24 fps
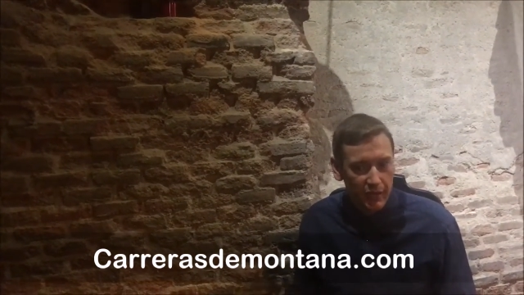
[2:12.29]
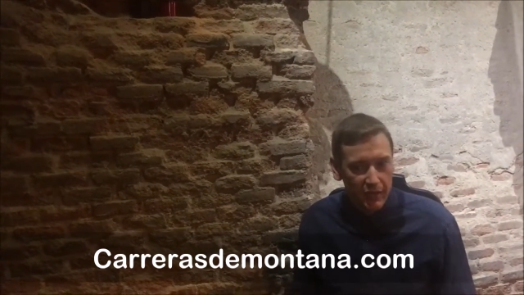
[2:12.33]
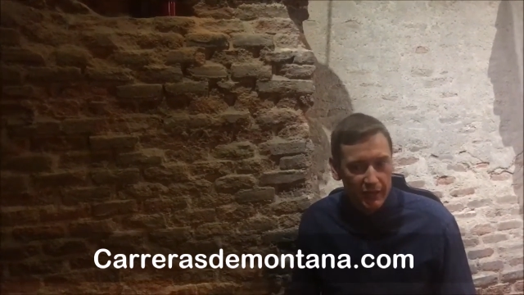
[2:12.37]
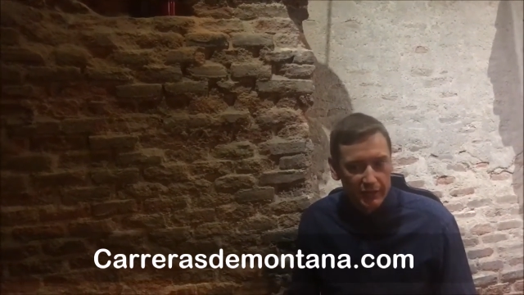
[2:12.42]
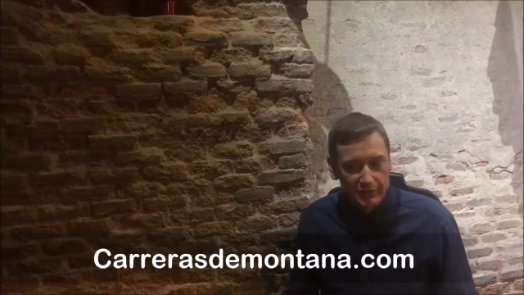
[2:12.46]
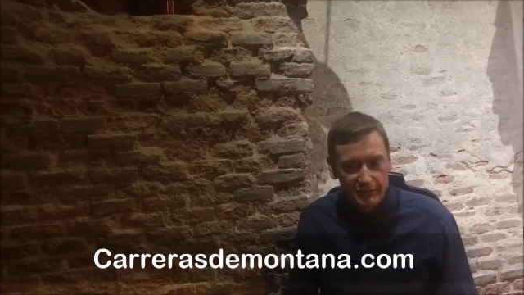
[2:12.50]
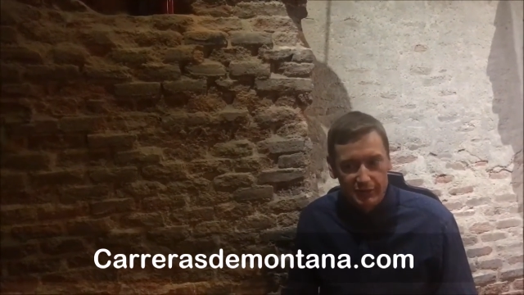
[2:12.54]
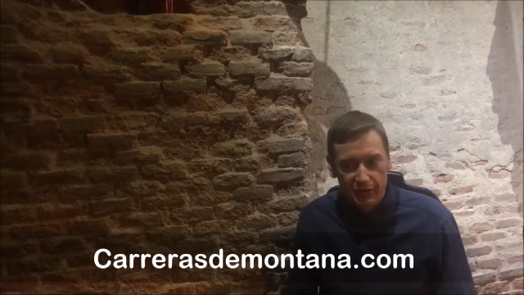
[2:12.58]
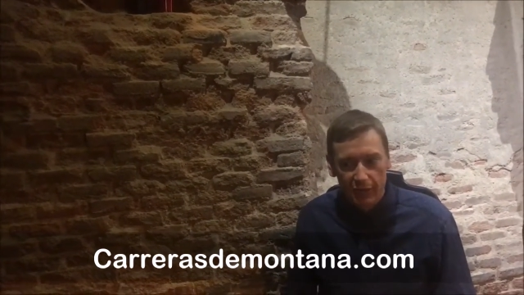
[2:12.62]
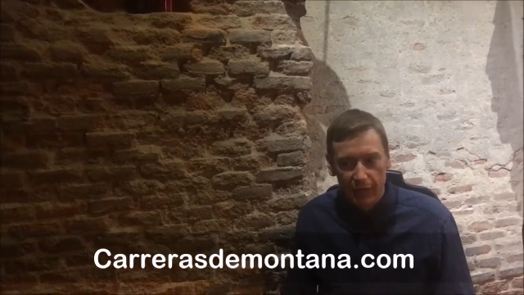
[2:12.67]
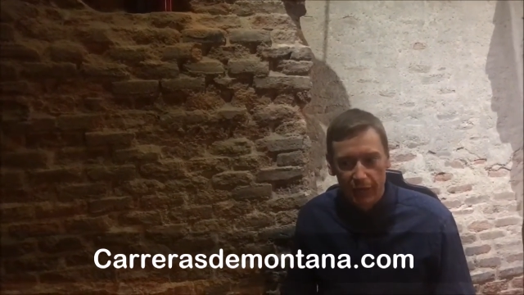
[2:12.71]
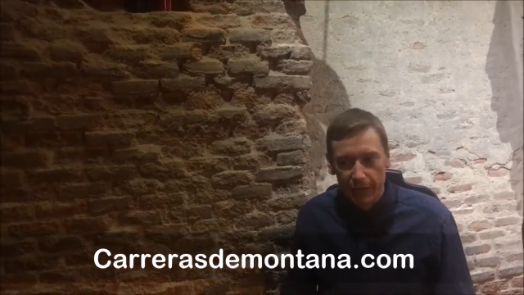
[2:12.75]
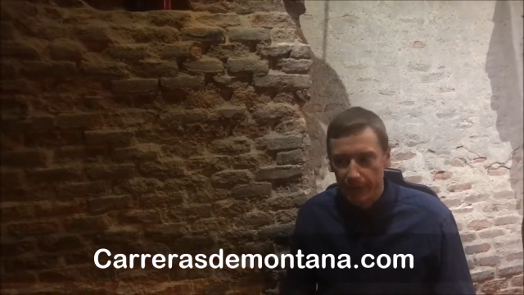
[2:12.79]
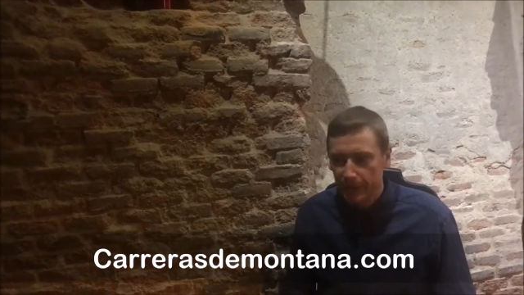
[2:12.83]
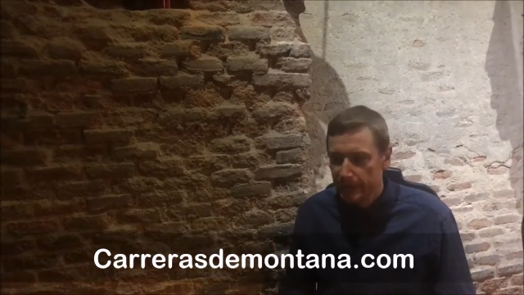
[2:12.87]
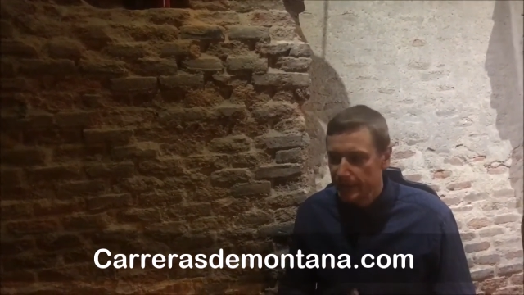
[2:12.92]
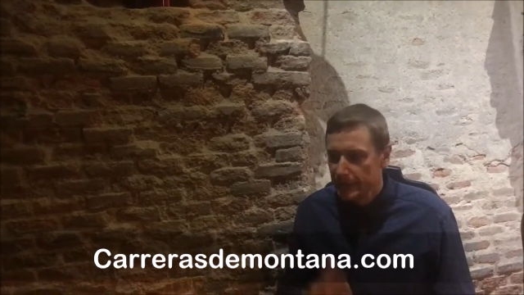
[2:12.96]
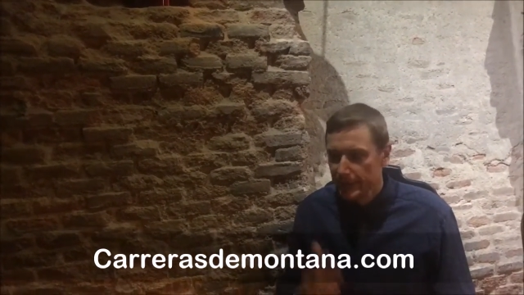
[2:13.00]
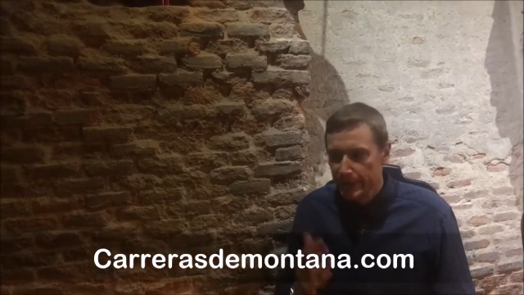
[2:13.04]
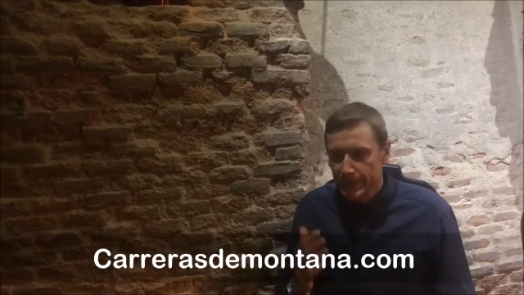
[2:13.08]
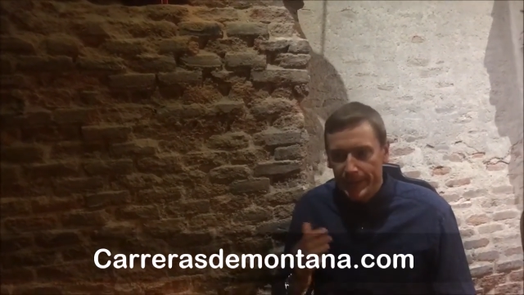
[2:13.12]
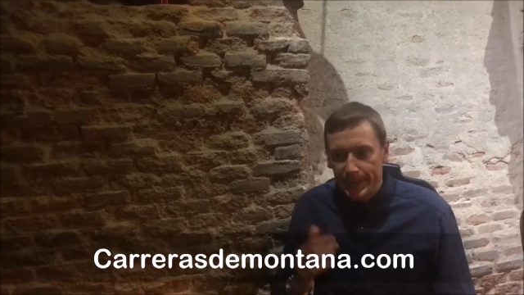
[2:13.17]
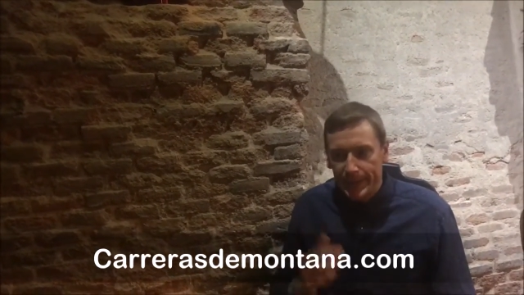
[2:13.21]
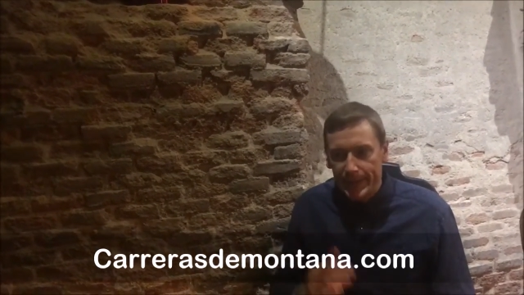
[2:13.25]
And so,
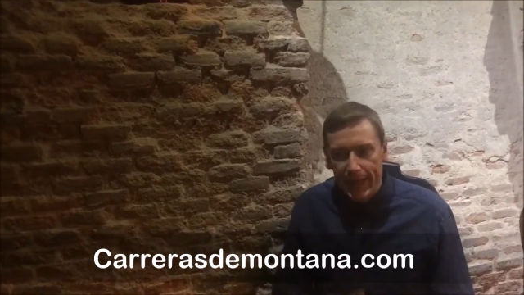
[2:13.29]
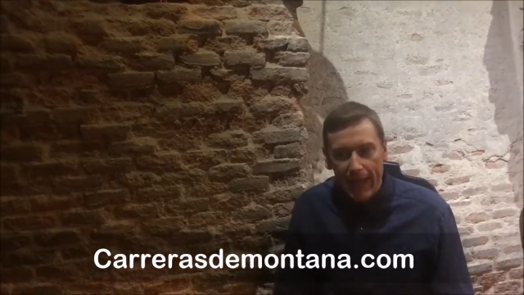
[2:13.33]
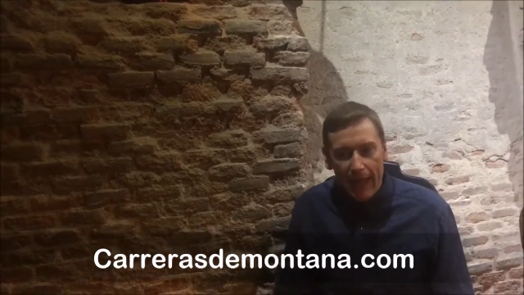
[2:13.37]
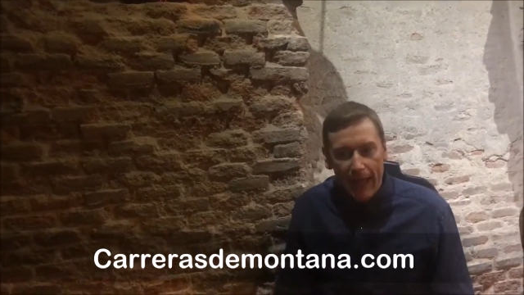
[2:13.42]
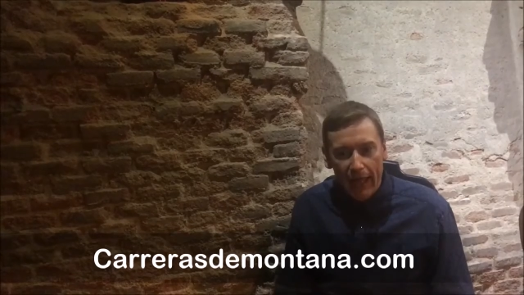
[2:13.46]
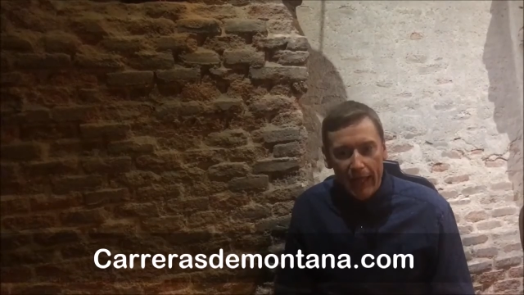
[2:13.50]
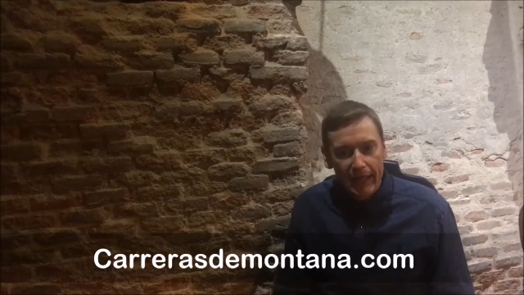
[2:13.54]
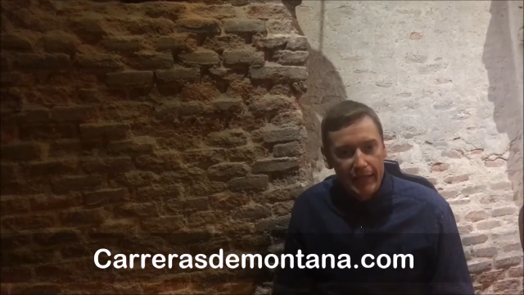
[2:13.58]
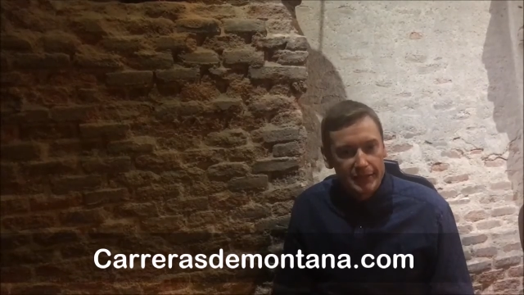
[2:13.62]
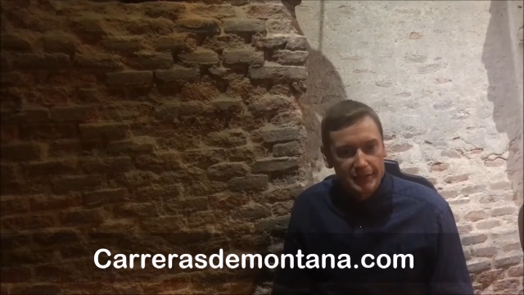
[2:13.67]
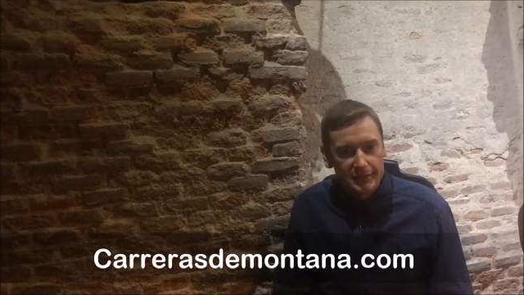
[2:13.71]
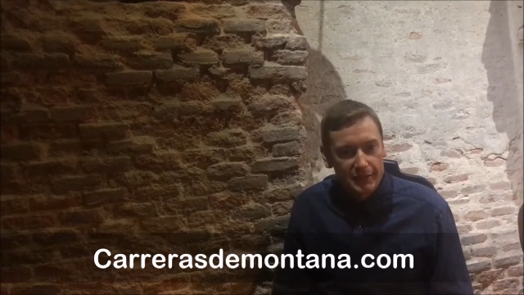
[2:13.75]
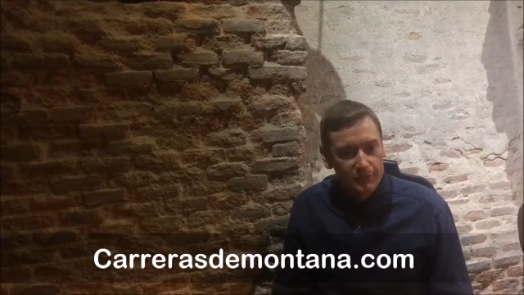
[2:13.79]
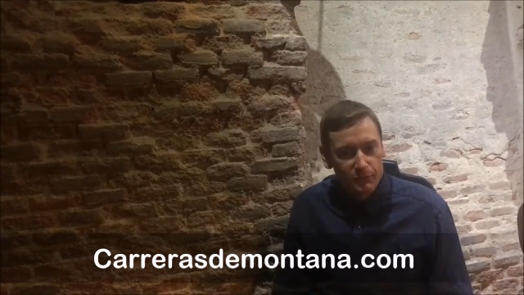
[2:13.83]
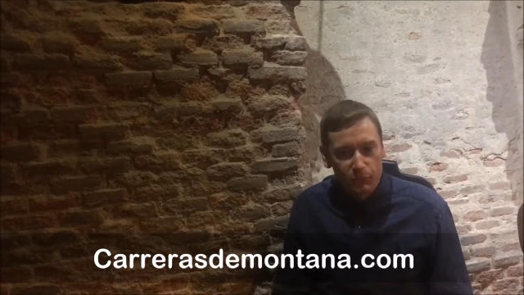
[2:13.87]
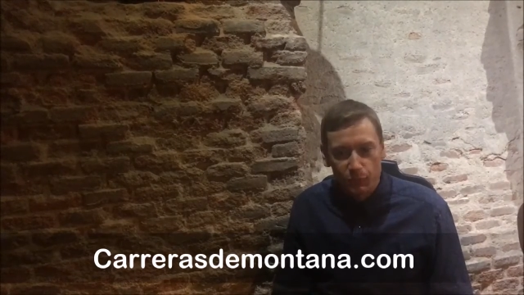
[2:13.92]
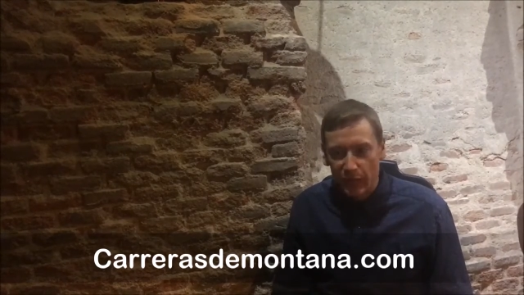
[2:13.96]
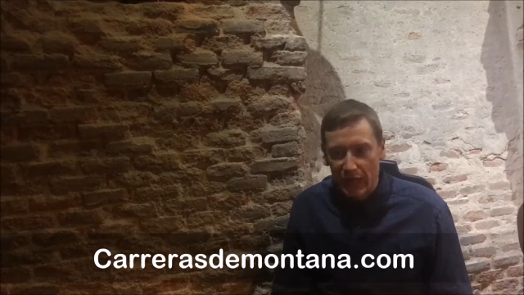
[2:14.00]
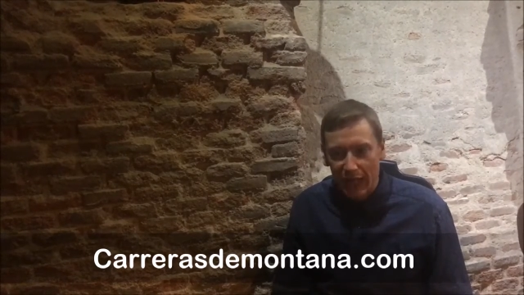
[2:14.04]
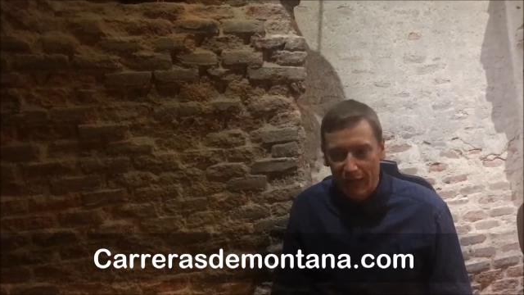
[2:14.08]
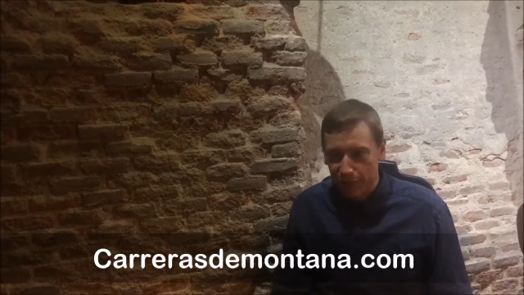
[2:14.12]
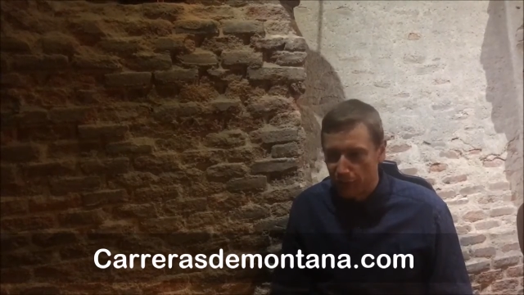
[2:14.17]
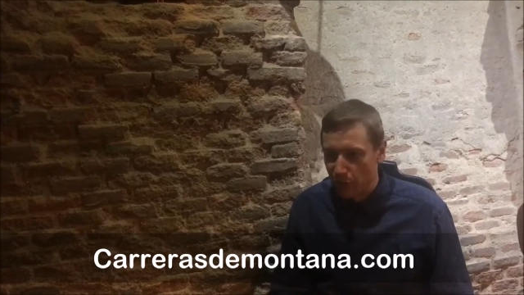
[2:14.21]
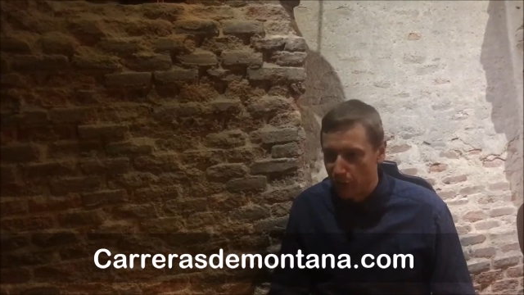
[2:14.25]
yeah,
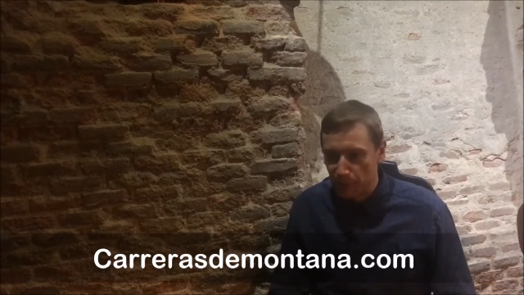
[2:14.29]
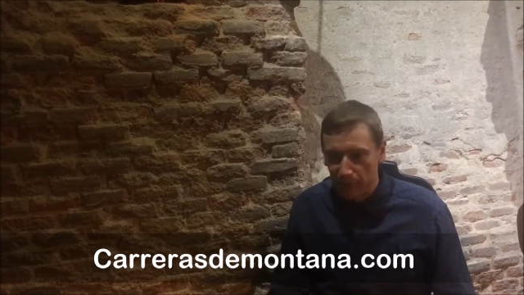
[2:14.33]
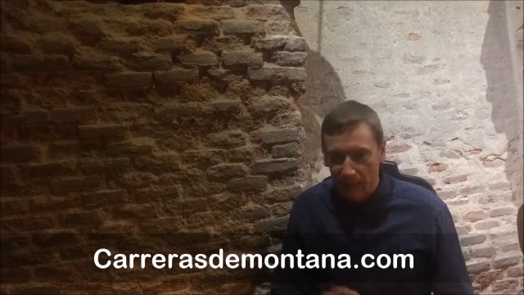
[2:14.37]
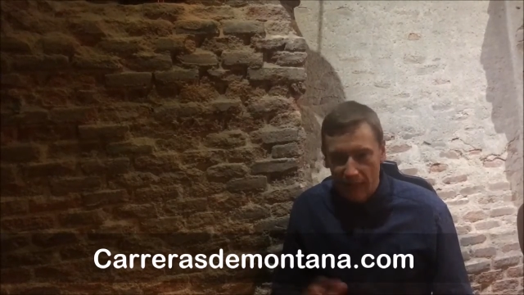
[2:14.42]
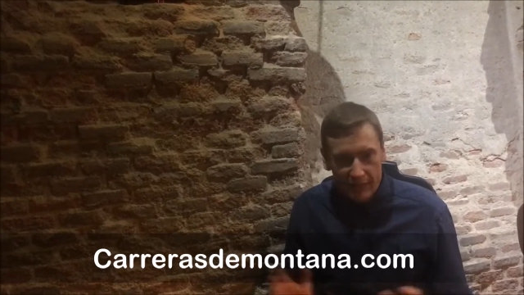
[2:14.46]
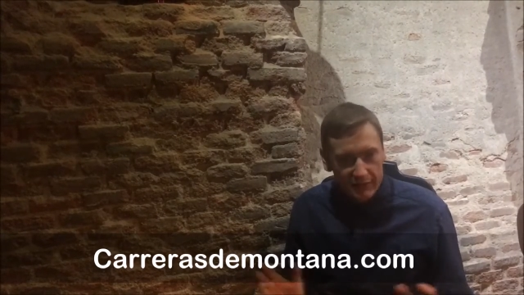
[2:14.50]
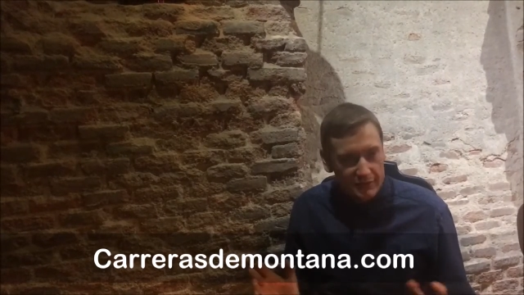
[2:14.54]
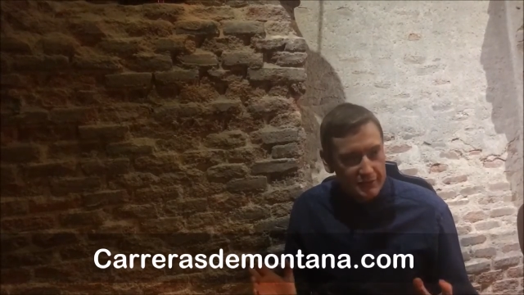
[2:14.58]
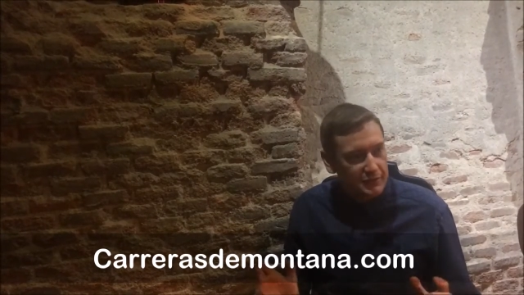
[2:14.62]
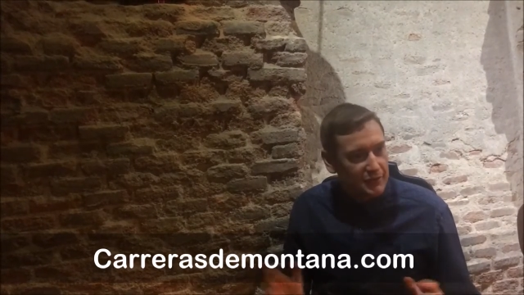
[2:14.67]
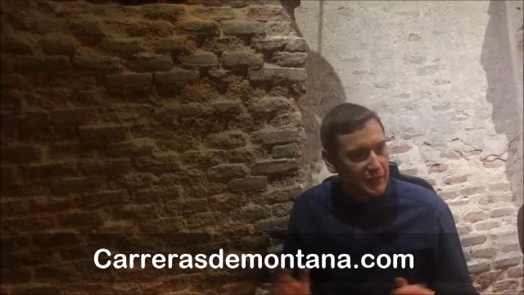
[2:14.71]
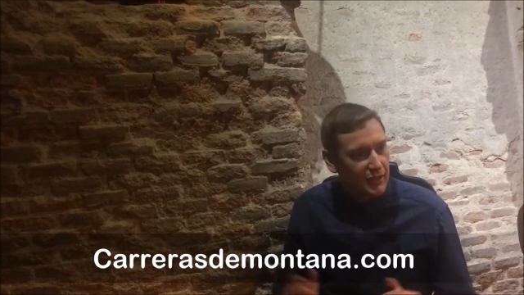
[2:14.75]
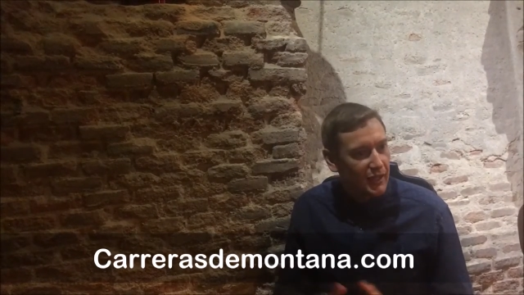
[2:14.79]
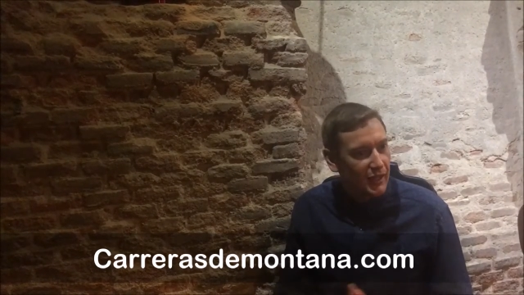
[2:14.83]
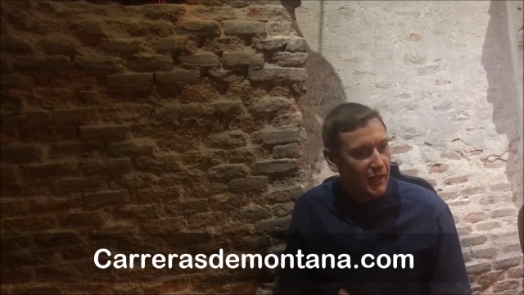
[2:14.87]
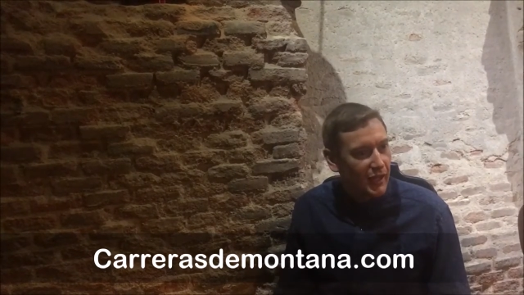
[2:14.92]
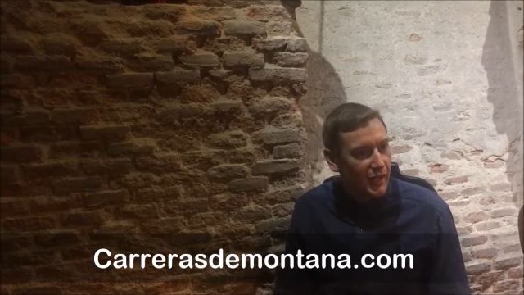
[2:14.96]
we have no plans.